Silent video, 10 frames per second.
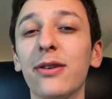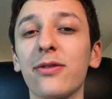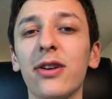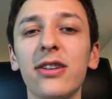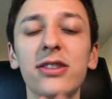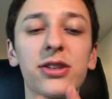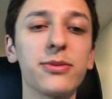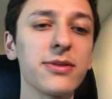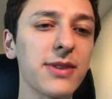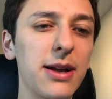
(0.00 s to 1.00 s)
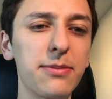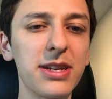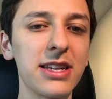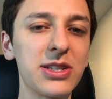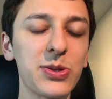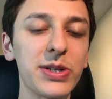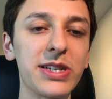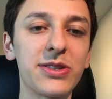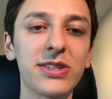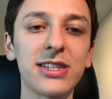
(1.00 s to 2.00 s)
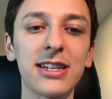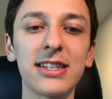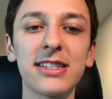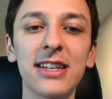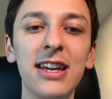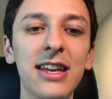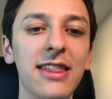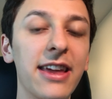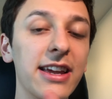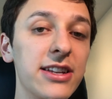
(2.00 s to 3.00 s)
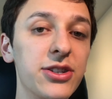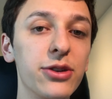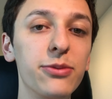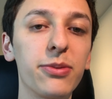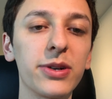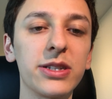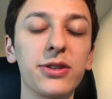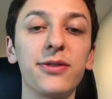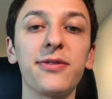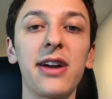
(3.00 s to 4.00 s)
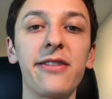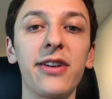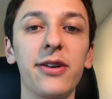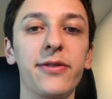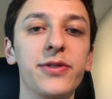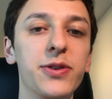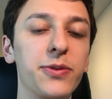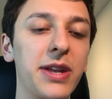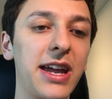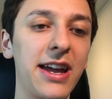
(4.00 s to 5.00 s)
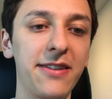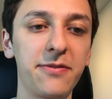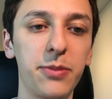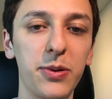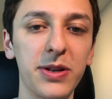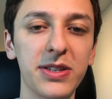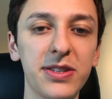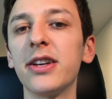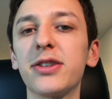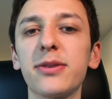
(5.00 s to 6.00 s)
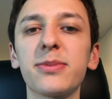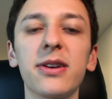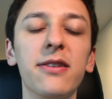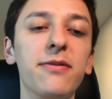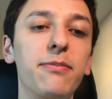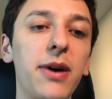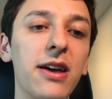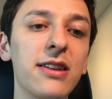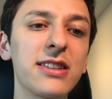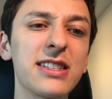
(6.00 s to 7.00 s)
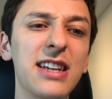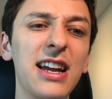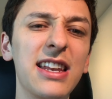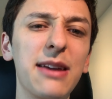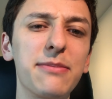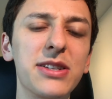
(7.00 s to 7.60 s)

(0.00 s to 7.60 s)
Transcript: overall, in terms of company history and interestingness, they get 2.25 out of 2.5 points. In terms of bottle design and